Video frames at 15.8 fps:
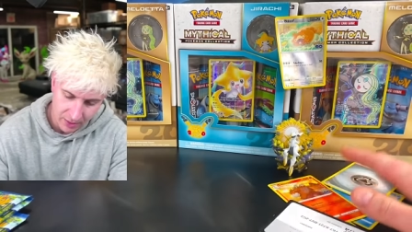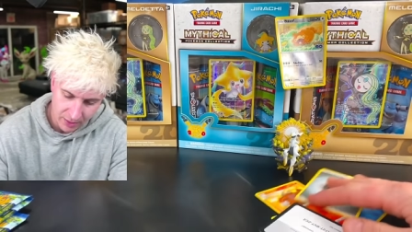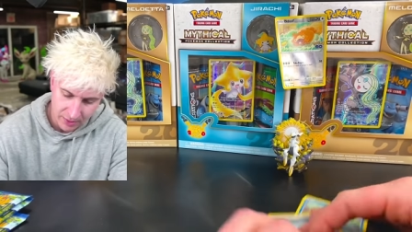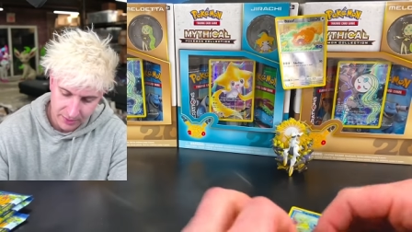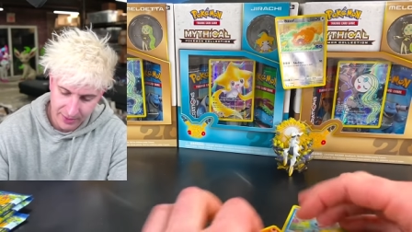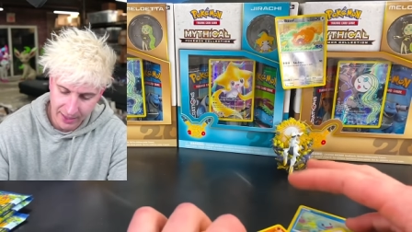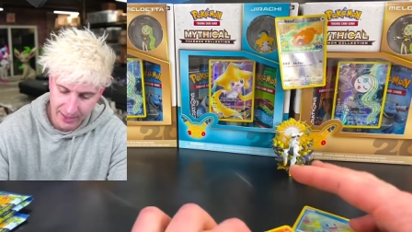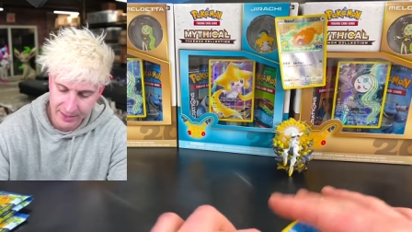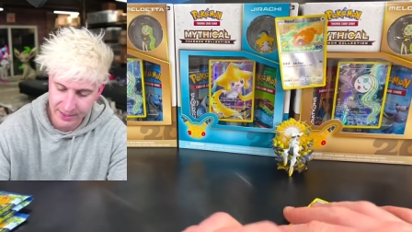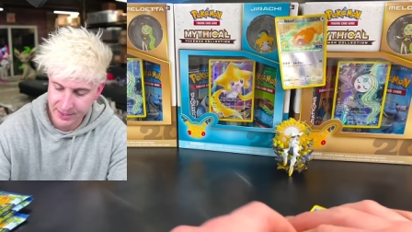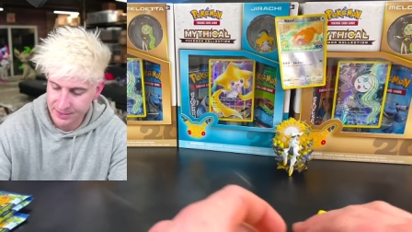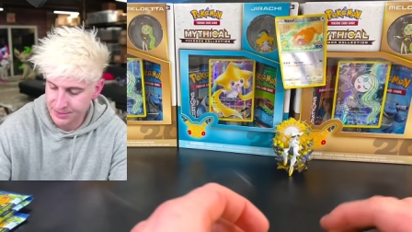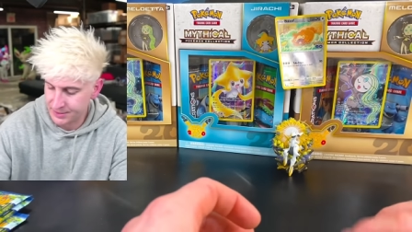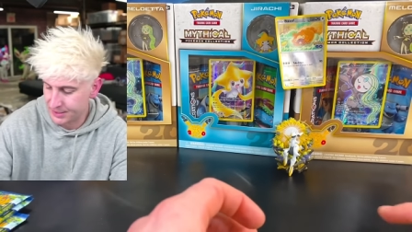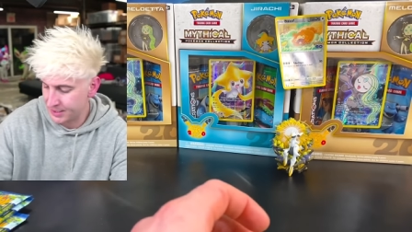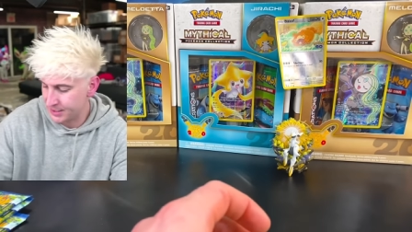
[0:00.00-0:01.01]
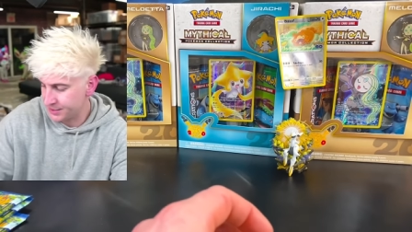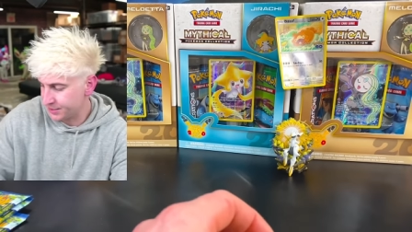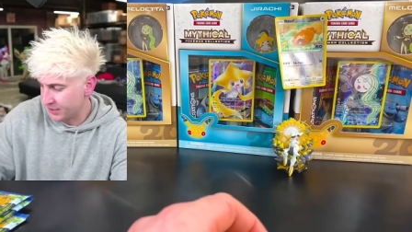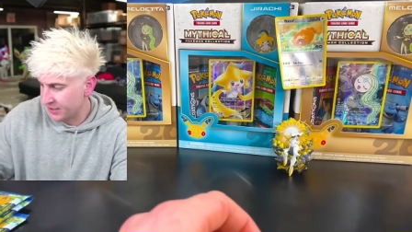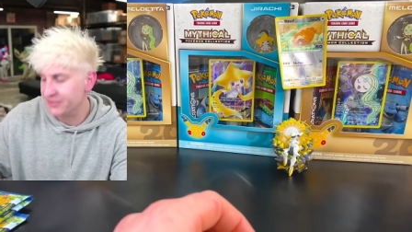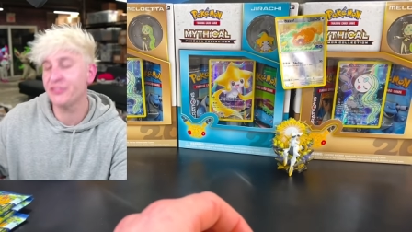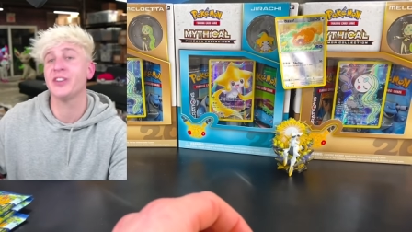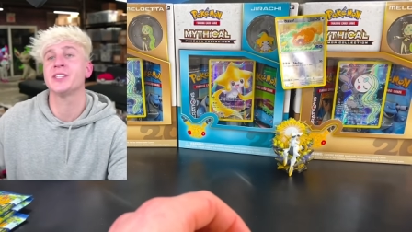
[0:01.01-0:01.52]
That is the
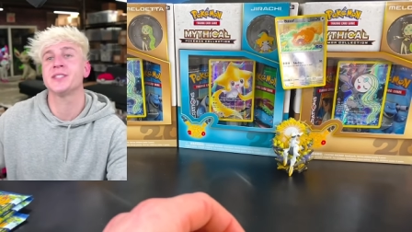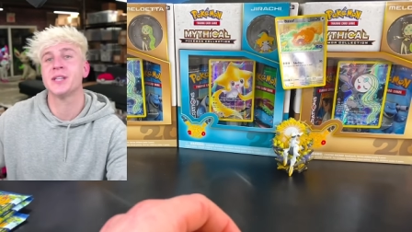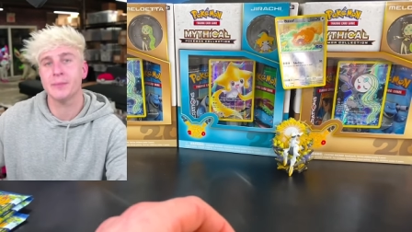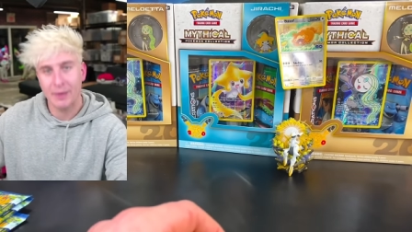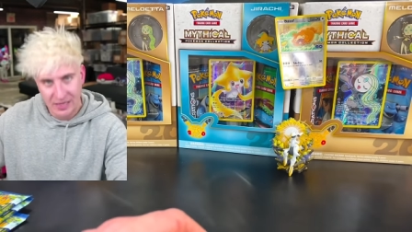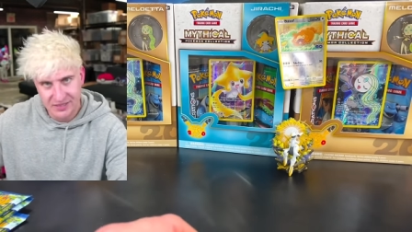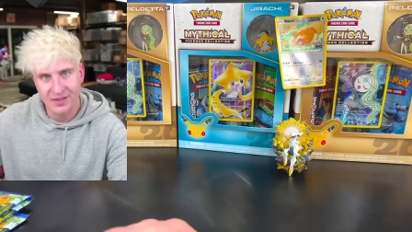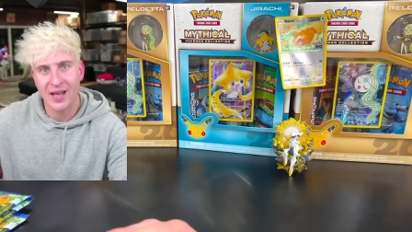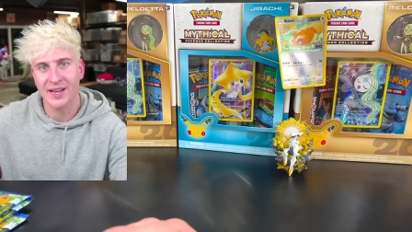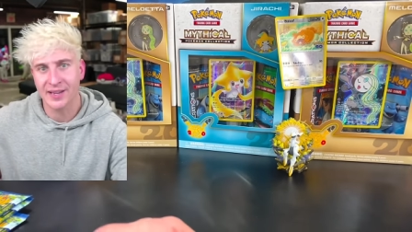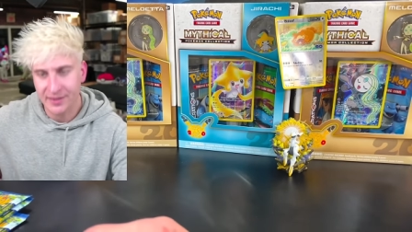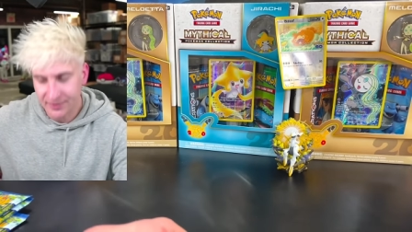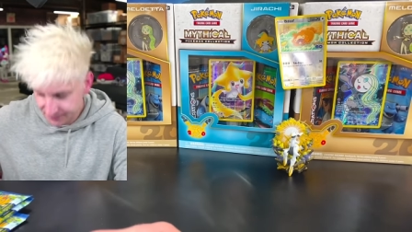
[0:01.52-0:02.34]
second fisting by slacking